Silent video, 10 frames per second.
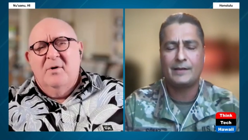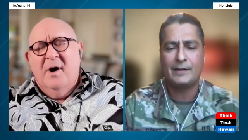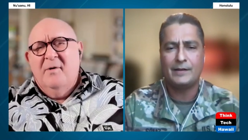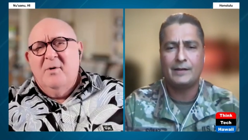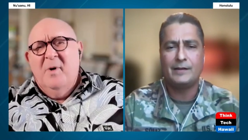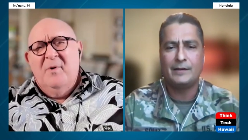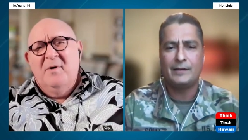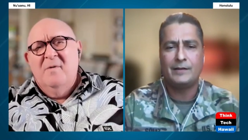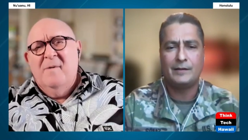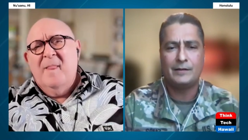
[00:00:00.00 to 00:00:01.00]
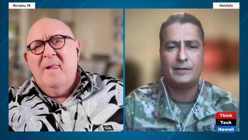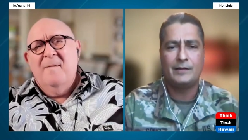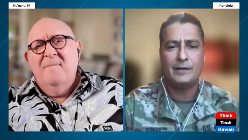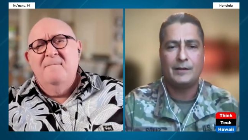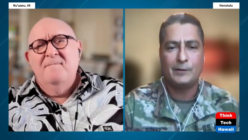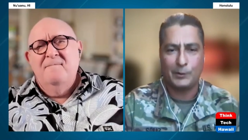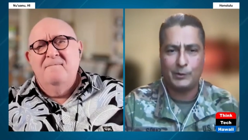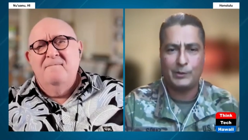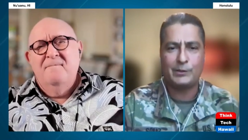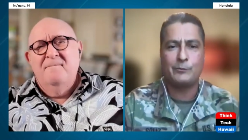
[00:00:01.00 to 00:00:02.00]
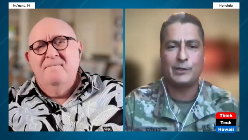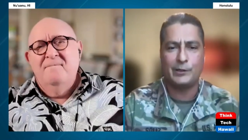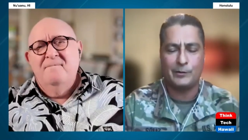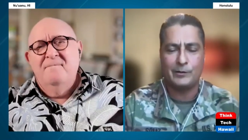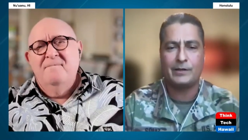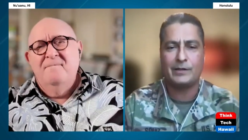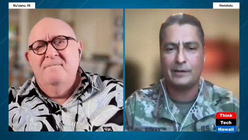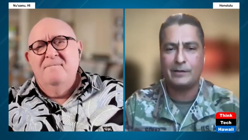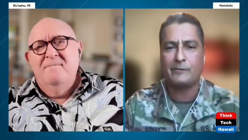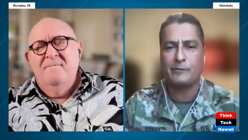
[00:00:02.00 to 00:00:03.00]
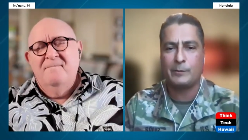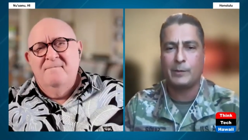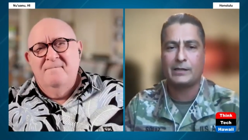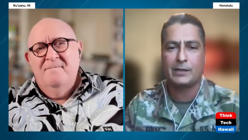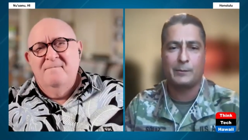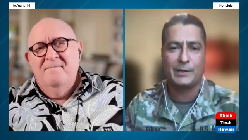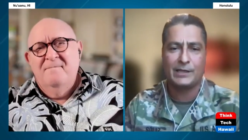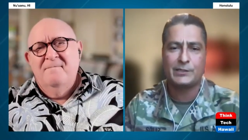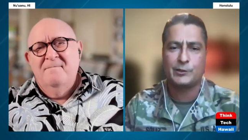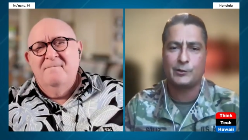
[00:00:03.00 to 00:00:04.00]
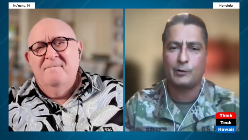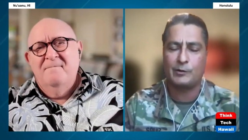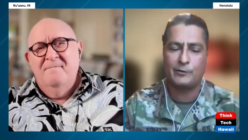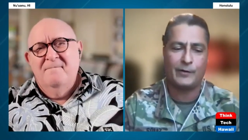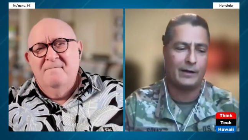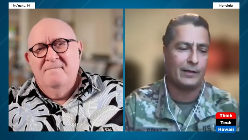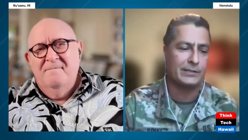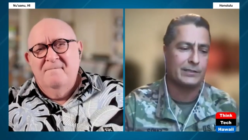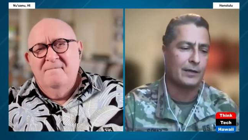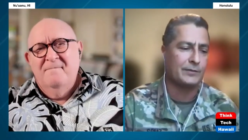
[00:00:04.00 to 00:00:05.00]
Speaker 1: do you carry a weapon?
Speaker 2: We do. Every medic, I mean, unless you file as a